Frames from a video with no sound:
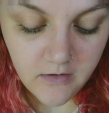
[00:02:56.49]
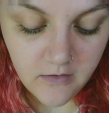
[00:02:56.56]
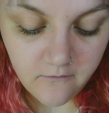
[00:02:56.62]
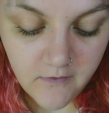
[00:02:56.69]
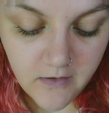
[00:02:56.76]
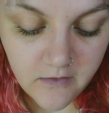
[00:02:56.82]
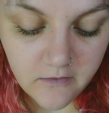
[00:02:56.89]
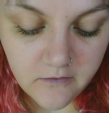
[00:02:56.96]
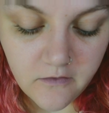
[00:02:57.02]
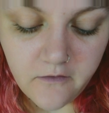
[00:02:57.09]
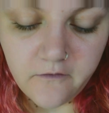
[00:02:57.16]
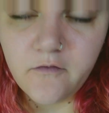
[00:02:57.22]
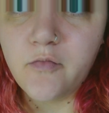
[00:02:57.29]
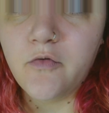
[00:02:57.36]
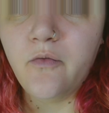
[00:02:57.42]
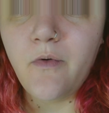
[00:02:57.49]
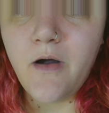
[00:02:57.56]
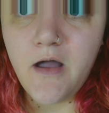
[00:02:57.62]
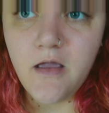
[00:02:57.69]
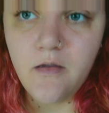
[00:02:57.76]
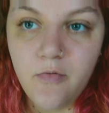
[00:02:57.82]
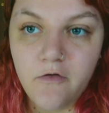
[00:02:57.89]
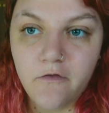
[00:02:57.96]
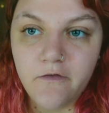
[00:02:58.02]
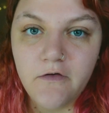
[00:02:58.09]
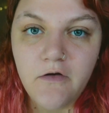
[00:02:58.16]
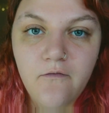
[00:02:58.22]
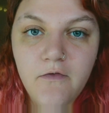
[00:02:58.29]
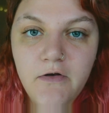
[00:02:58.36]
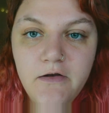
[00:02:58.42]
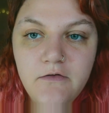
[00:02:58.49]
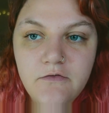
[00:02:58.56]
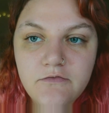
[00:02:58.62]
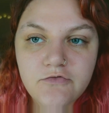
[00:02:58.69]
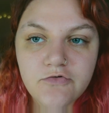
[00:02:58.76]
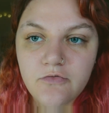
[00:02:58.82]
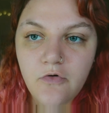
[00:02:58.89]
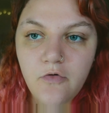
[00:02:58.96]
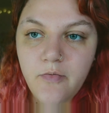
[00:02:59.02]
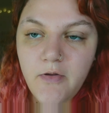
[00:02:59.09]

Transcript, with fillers: in a recognisable way because I don't really draw